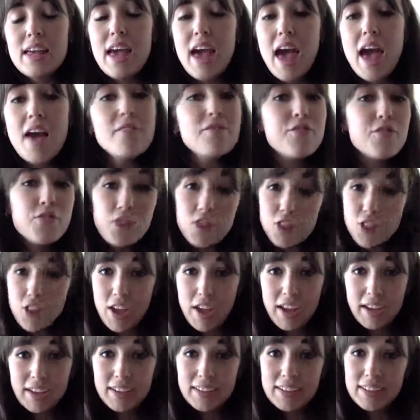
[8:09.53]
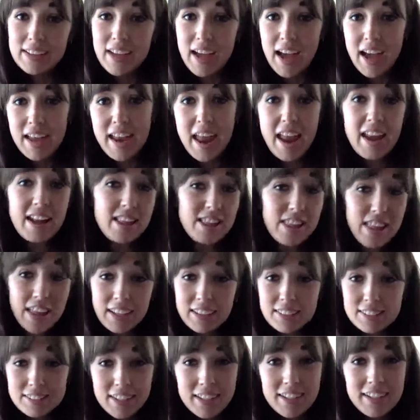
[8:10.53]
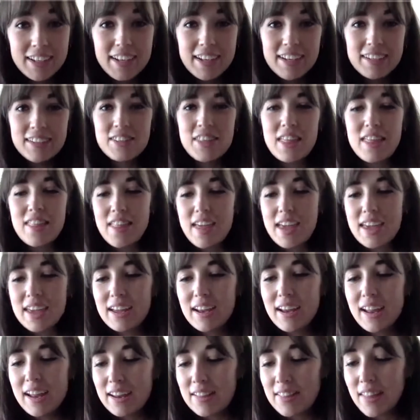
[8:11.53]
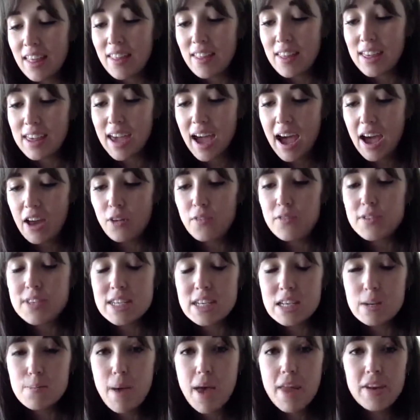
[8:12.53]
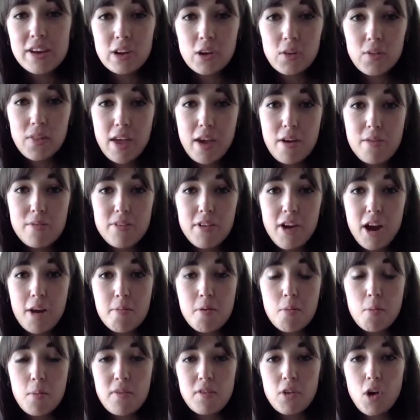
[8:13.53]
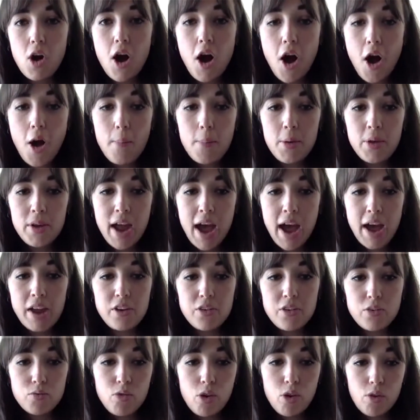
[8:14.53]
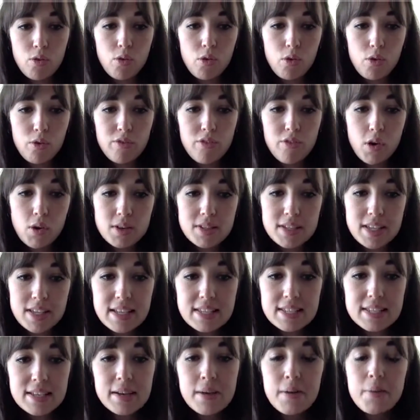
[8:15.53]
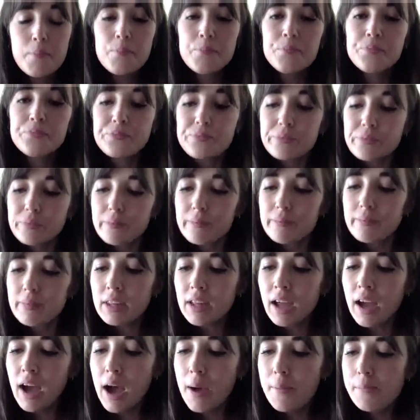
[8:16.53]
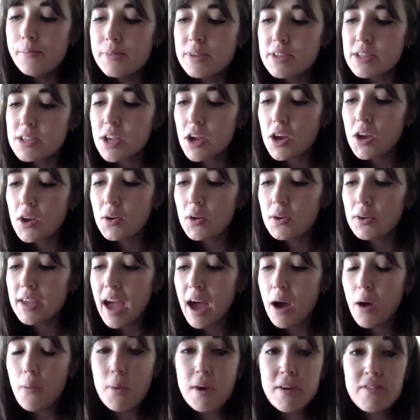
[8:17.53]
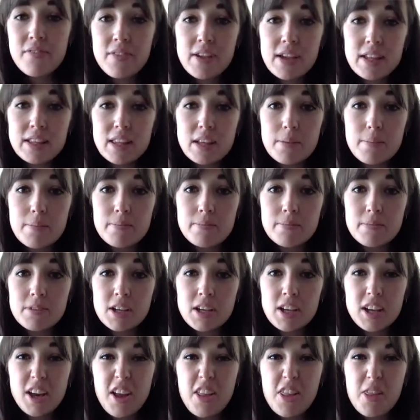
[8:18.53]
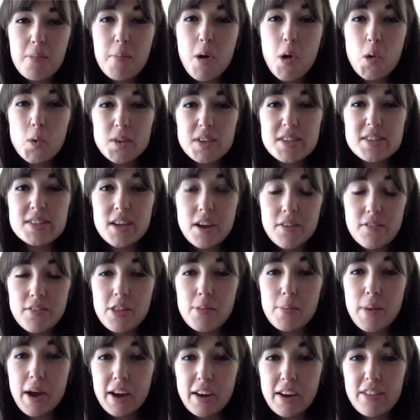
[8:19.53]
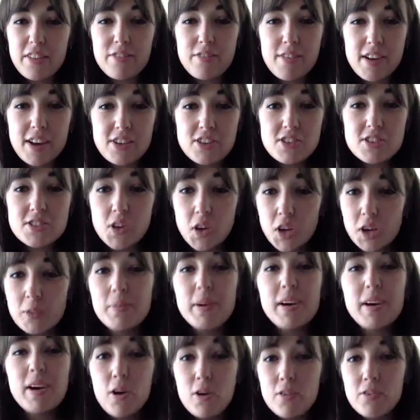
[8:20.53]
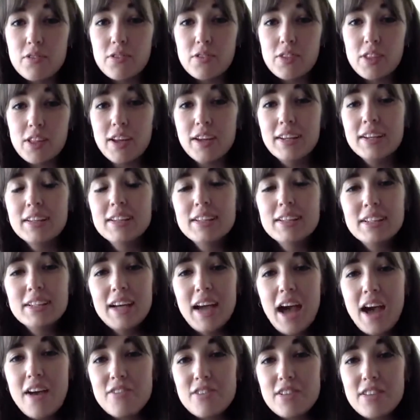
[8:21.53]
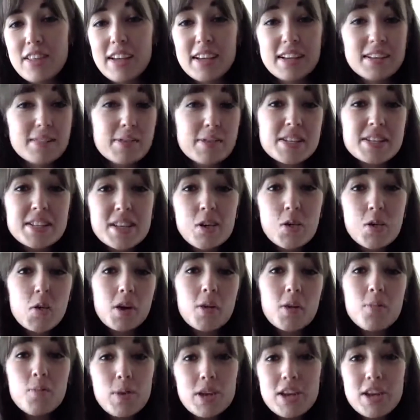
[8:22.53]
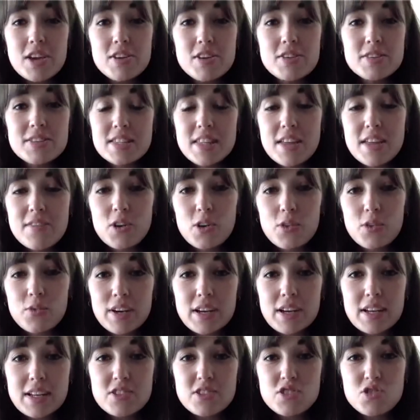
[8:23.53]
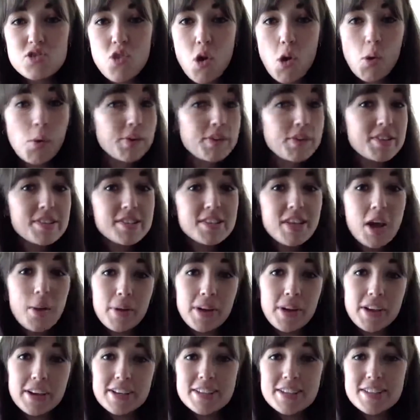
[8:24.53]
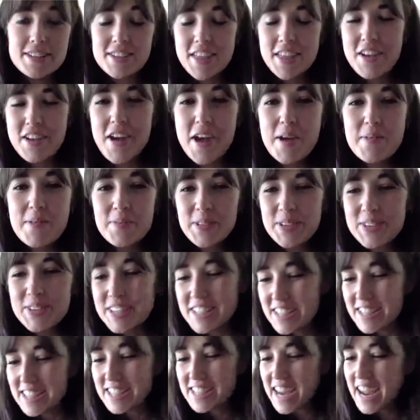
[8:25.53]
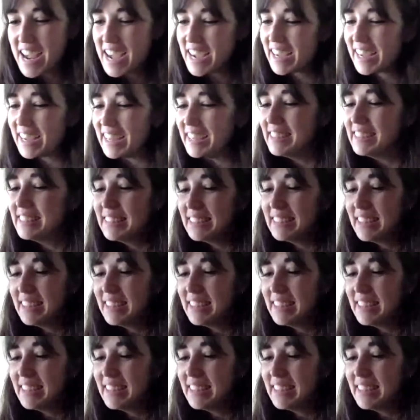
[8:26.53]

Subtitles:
everything and anything that they can, obviously depending on their environment. We've got urban and rural foxes, so yeah, we feed them, you know, the mouldy stuff at the back of the fridge. It's got a bit off that everything, because it all can be used, and they've got really strong stomachs, so they're able to take it.